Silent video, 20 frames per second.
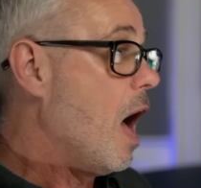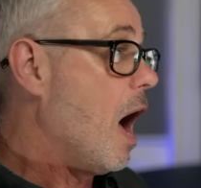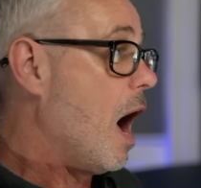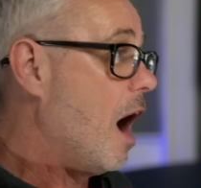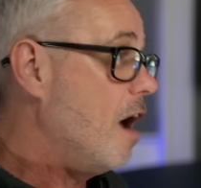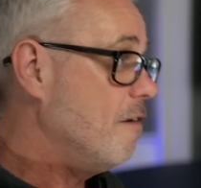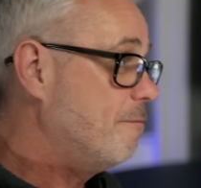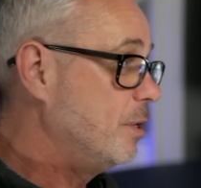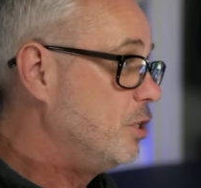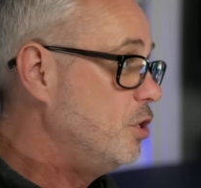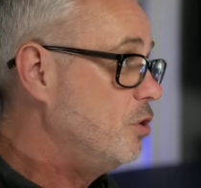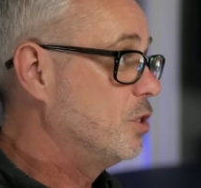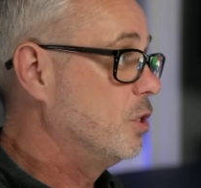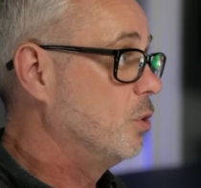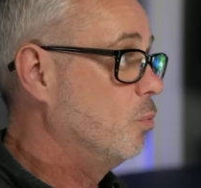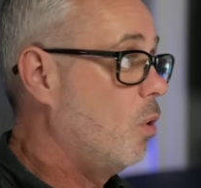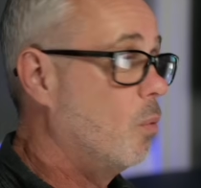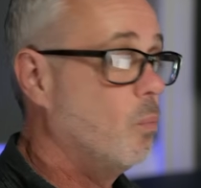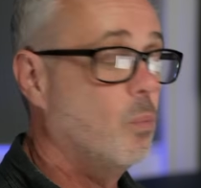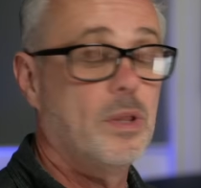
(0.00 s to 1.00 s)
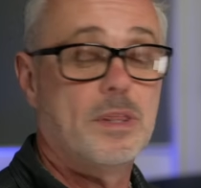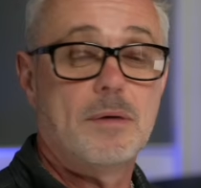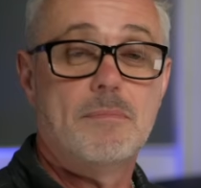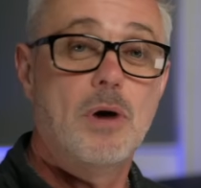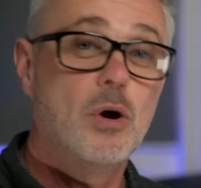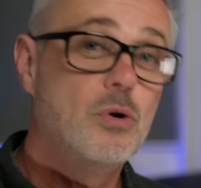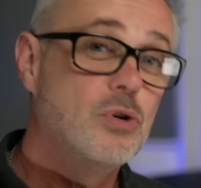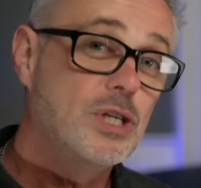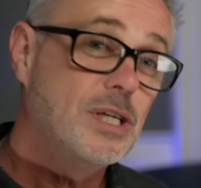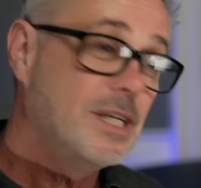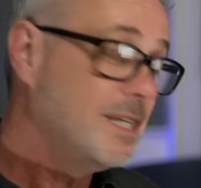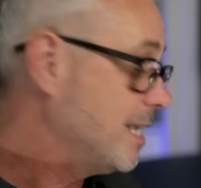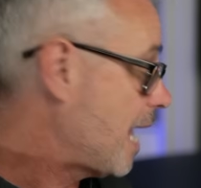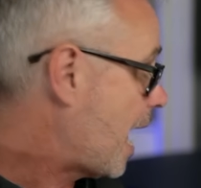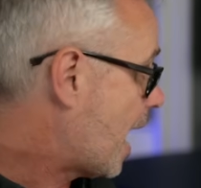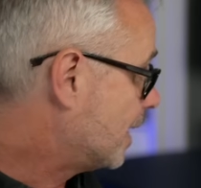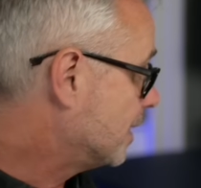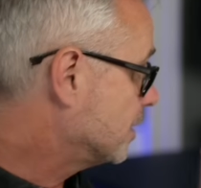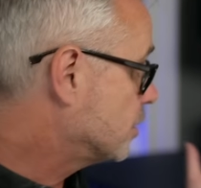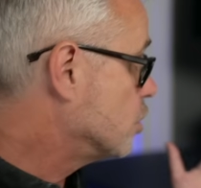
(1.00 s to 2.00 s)
I've been using the one with emojis,
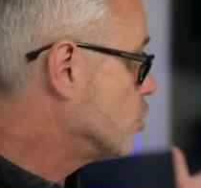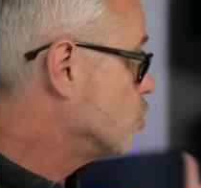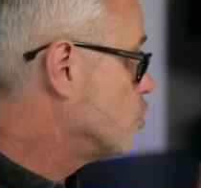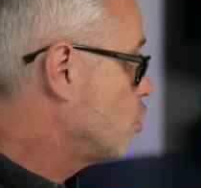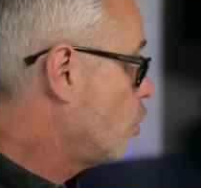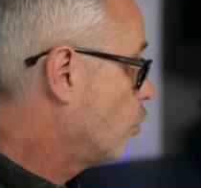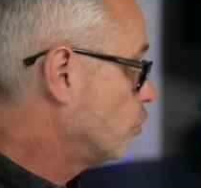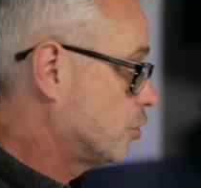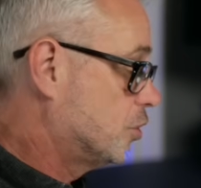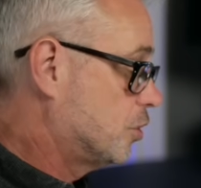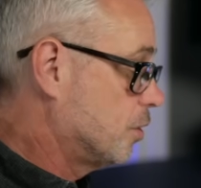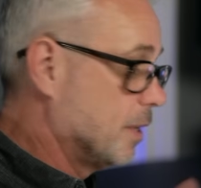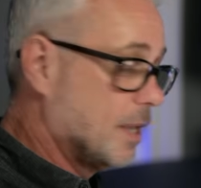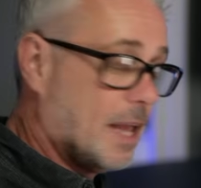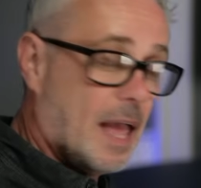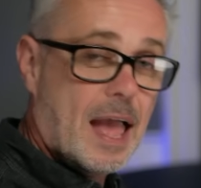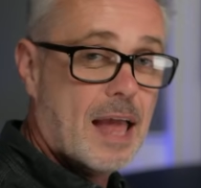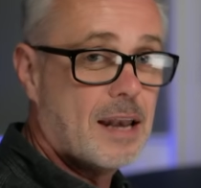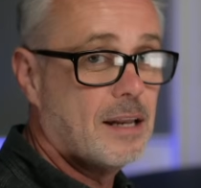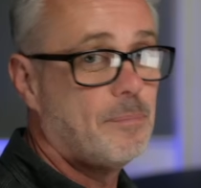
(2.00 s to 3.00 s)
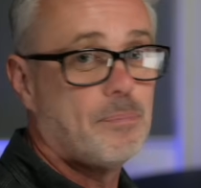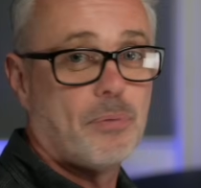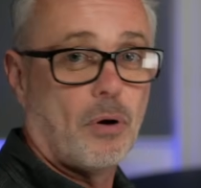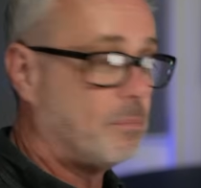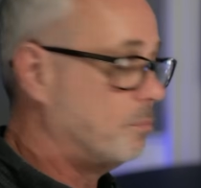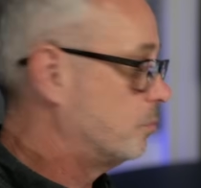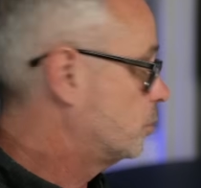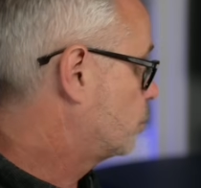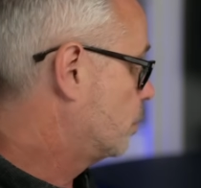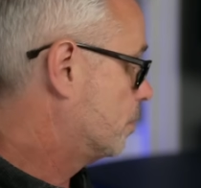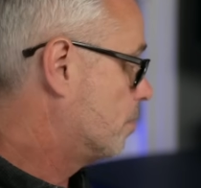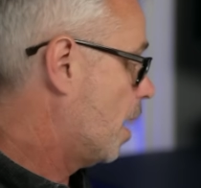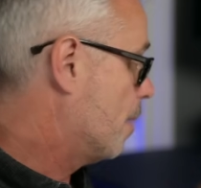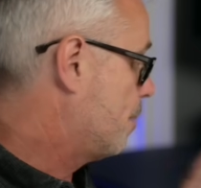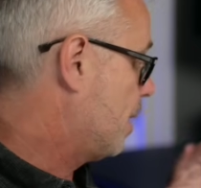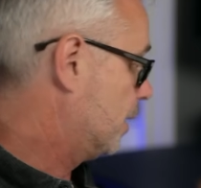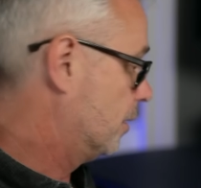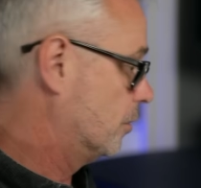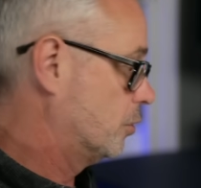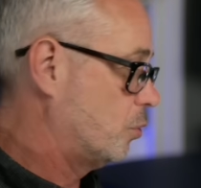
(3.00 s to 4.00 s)
and it's not doing any problems with my
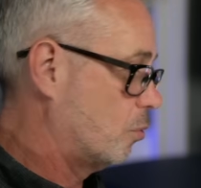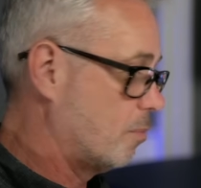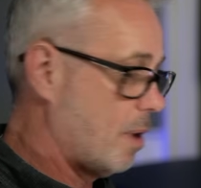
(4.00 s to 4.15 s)
panel at all.